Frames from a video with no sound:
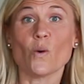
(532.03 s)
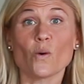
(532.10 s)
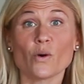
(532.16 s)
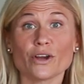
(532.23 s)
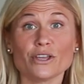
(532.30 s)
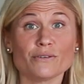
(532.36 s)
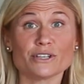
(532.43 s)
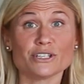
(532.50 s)
or
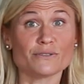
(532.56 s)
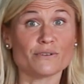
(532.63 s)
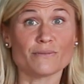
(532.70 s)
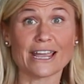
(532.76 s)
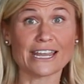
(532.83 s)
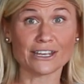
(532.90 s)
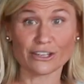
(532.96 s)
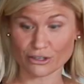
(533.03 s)
you could do a
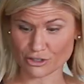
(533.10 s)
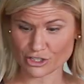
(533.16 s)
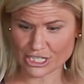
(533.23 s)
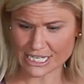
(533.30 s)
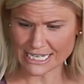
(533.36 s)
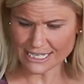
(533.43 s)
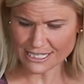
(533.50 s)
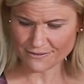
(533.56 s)
regular
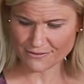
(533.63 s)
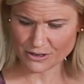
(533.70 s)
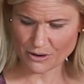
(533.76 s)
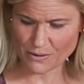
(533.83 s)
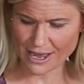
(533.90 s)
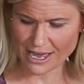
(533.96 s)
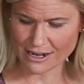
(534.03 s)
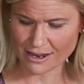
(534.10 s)
cheese if you
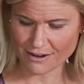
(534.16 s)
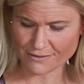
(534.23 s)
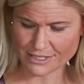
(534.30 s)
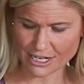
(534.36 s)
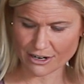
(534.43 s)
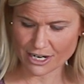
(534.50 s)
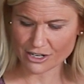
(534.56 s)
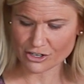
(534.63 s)
go ahead and have
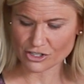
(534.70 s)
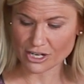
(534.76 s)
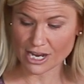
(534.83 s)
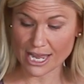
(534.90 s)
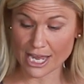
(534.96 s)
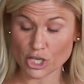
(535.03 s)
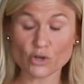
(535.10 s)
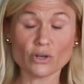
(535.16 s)
dairy in your
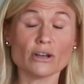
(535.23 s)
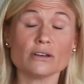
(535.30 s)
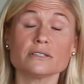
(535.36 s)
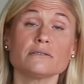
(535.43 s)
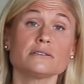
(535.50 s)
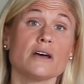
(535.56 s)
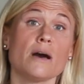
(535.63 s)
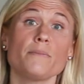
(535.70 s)
diet. You could
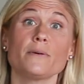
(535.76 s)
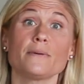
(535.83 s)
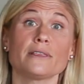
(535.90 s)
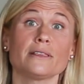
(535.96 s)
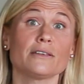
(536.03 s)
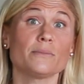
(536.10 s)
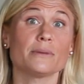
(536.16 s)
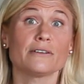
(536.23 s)
also top it with a
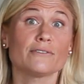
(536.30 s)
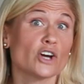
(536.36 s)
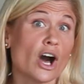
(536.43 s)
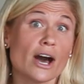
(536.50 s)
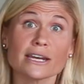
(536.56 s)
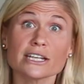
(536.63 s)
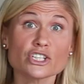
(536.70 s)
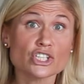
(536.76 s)
little bit of
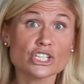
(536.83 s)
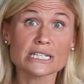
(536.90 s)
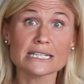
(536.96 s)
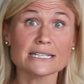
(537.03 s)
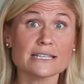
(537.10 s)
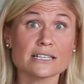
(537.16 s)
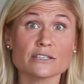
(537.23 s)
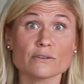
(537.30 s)
cottage
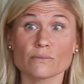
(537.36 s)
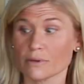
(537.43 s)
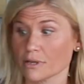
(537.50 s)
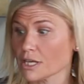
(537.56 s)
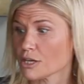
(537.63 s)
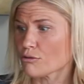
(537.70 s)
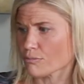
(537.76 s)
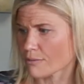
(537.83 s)
cheese. That's a
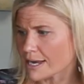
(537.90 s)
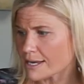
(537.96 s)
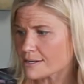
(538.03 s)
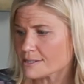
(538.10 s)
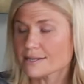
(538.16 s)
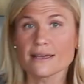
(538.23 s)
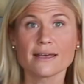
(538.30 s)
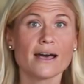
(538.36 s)
really
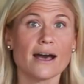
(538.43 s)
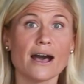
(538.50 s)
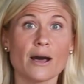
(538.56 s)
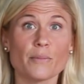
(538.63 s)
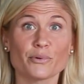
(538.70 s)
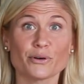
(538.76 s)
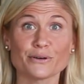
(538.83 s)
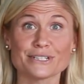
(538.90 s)
great uh,
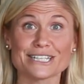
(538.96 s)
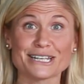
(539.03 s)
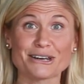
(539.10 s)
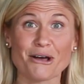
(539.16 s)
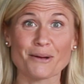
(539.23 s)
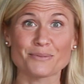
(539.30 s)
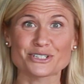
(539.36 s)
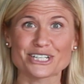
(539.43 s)
protein
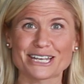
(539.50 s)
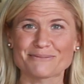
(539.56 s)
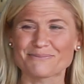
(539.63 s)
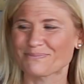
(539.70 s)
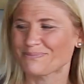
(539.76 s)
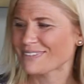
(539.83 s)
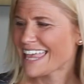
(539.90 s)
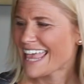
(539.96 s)
option.
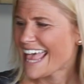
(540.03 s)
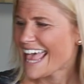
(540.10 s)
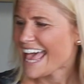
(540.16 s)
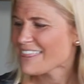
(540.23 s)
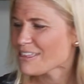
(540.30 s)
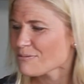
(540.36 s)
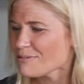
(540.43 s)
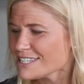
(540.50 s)

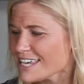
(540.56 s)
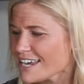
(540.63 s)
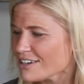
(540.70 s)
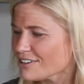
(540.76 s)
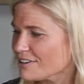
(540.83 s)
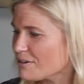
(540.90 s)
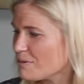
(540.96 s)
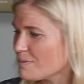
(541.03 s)
And then we take a
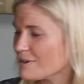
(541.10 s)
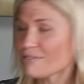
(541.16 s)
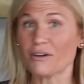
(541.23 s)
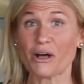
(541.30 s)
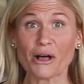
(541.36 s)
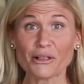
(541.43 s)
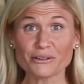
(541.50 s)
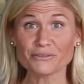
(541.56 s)
little bit
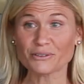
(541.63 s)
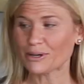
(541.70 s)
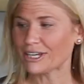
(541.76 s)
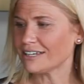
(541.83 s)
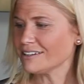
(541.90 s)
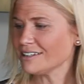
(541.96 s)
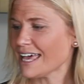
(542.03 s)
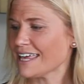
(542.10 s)
of olive
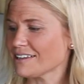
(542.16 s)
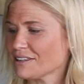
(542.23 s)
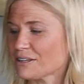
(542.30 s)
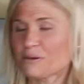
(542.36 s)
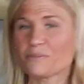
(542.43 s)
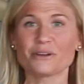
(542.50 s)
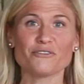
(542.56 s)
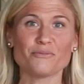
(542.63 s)
oil and a
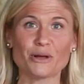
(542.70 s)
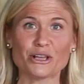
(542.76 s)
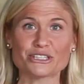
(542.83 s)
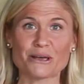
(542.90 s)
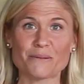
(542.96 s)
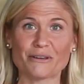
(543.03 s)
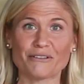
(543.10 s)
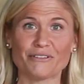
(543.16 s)
little bit of
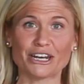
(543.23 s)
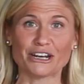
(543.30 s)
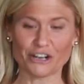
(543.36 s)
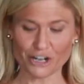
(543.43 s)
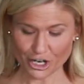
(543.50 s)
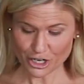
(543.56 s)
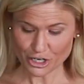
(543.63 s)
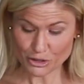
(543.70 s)
balsamic
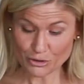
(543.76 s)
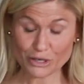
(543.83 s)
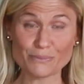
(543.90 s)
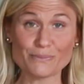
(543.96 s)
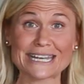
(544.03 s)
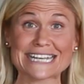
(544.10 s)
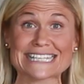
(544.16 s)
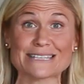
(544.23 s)
vinegar. You could
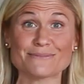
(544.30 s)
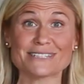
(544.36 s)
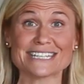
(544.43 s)
mix them